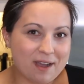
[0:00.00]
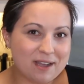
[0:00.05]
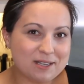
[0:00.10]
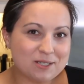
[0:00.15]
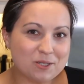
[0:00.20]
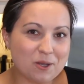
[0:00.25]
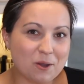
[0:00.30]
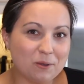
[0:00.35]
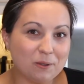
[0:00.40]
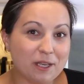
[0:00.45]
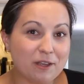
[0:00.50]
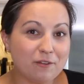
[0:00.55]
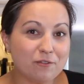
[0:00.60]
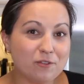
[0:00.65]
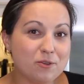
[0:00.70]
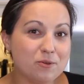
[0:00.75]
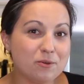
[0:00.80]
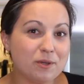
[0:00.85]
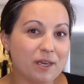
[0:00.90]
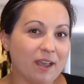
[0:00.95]
So if
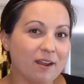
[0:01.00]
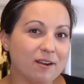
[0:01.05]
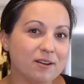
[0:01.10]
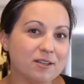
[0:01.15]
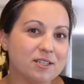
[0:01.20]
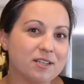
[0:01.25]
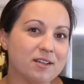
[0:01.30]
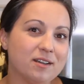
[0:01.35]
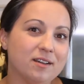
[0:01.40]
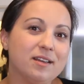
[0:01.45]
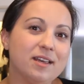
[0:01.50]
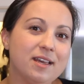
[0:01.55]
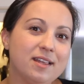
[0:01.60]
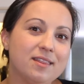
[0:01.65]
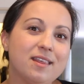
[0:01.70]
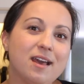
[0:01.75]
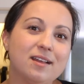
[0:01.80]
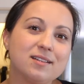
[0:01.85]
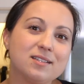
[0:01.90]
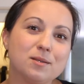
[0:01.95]
you care to hit
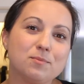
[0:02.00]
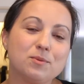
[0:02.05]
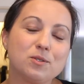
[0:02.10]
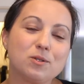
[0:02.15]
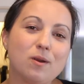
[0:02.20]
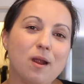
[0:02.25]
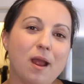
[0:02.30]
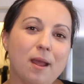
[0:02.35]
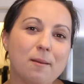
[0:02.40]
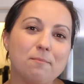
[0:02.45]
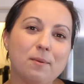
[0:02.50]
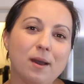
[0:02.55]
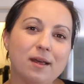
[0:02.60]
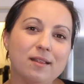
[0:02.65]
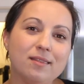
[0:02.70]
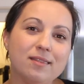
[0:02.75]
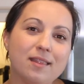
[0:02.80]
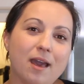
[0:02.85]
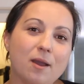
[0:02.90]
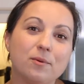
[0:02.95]
that subscribe
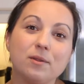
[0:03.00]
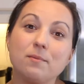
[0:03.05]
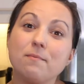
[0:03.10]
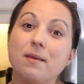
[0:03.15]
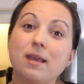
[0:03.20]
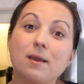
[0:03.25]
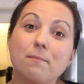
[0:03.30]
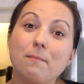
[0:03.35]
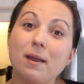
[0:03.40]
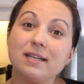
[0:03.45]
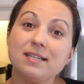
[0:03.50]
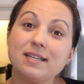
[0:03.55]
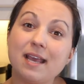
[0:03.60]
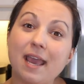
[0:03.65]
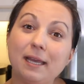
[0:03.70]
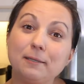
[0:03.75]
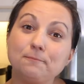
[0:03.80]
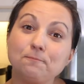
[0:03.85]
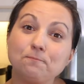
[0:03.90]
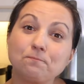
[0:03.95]
button, that would make my
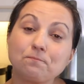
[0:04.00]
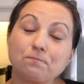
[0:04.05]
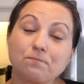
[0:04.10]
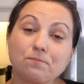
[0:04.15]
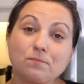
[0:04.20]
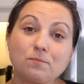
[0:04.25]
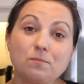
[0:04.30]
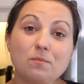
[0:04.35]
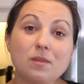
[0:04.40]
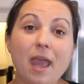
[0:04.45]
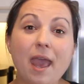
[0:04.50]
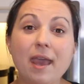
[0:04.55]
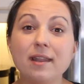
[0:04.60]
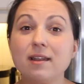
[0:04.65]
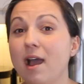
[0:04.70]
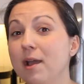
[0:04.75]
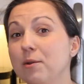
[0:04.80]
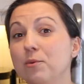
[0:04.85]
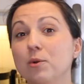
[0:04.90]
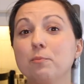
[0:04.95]
day. And
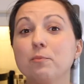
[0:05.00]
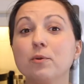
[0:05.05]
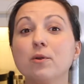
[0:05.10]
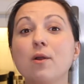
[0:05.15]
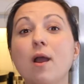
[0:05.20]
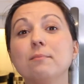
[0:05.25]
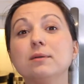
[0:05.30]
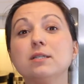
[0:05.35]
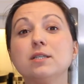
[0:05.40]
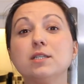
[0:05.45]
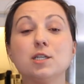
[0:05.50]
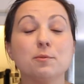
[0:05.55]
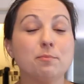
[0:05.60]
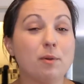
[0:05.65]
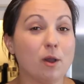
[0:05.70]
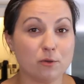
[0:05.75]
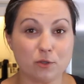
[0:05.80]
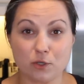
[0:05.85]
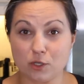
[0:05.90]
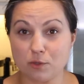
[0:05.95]
I will promise to
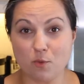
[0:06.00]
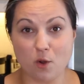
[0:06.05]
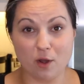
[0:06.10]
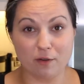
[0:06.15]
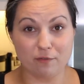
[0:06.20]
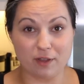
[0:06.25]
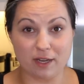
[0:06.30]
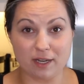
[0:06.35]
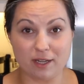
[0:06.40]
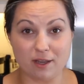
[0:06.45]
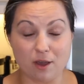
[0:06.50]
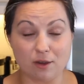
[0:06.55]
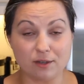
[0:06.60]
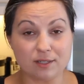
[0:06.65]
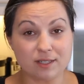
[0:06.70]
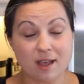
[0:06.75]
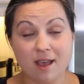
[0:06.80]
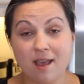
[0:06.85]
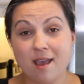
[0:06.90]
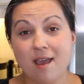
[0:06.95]
post more
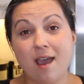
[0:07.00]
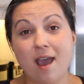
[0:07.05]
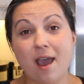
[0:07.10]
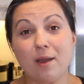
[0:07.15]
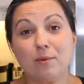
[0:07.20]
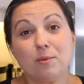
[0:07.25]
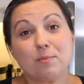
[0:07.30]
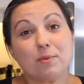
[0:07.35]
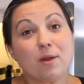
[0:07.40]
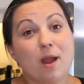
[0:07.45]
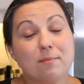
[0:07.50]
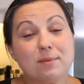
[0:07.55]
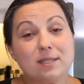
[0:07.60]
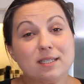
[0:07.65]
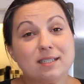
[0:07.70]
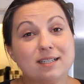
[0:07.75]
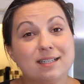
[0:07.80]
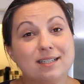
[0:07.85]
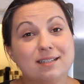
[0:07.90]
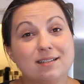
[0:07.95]
videos. I will promise
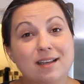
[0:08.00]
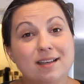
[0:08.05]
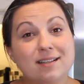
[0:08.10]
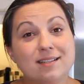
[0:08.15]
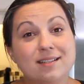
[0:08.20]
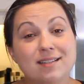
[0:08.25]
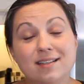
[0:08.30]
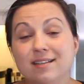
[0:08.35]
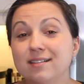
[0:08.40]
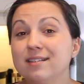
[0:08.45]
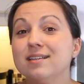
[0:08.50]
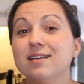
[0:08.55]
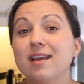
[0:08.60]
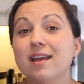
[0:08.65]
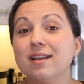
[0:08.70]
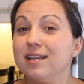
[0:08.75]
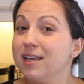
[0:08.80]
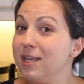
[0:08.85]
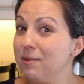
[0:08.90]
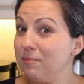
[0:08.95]
to stay silly
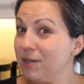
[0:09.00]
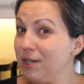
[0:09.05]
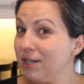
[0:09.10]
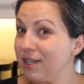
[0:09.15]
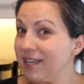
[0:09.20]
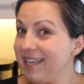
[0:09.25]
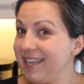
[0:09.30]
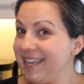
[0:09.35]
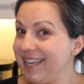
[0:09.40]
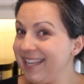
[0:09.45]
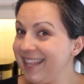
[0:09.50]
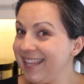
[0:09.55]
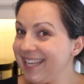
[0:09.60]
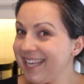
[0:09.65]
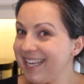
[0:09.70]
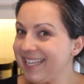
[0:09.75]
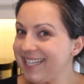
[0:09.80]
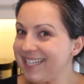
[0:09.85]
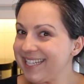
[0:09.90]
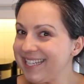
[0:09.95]
and keep cooking in the
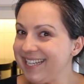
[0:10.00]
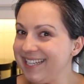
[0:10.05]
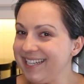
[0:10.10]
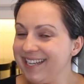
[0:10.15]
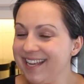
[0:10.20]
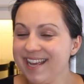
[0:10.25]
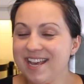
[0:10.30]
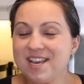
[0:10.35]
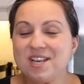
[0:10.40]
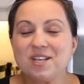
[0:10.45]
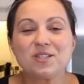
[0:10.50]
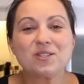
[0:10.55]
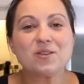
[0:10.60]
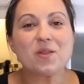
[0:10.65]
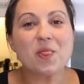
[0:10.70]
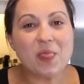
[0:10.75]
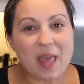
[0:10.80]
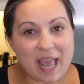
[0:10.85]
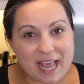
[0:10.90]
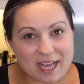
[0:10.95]
kitchen. So
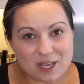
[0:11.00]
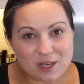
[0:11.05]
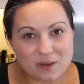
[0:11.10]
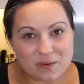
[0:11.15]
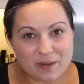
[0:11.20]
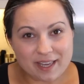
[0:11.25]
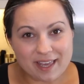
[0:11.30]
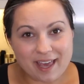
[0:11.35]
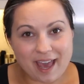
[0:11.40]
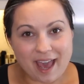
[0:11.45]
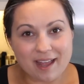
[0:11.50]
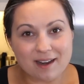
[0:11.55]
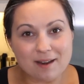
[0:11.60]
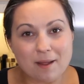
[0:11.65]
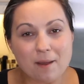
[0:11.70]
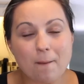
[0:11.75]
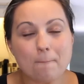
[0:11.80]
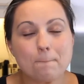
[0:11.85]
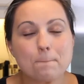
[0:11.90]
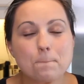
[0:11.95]
thank you
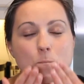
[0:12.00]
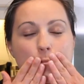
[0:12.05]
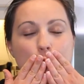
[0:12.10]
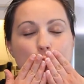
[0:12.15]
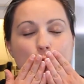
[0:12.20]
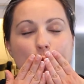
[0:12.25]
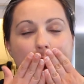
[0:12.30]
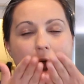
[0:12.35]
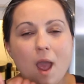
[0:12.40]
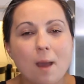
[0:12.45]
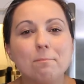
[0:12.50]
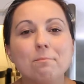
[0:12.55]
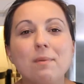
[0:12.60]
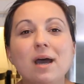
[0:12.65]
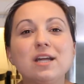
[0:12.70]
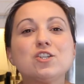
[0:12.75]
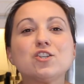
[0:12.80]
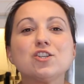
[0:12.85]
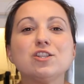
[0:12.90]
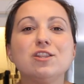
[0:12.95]
again.
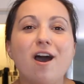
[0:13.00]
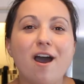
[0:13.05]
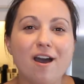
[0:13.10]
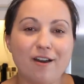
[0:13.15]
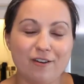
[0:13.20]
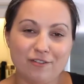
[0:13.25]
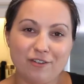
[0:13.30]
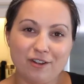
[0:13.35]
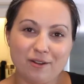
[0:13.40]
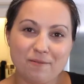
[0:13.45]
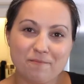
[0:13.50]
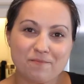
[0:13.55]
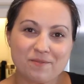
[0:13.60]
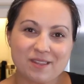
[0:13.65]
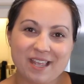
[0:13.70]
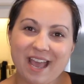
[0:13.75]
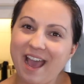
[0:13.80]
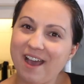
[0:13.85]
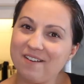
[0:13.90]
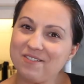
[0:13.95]
Much love.
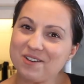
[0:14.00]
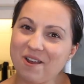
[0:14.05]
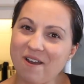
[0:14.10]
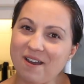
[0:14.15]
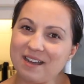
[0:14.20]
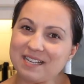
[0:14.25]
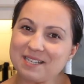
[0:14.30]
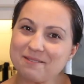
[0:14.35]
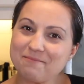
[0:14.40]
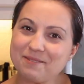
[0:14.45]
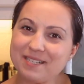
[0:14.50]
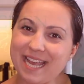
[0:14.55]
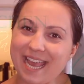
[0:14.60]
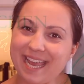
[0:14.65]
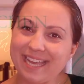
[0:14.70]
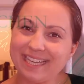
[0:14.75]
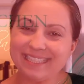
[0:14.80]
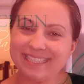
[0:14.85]
Have an awesome day.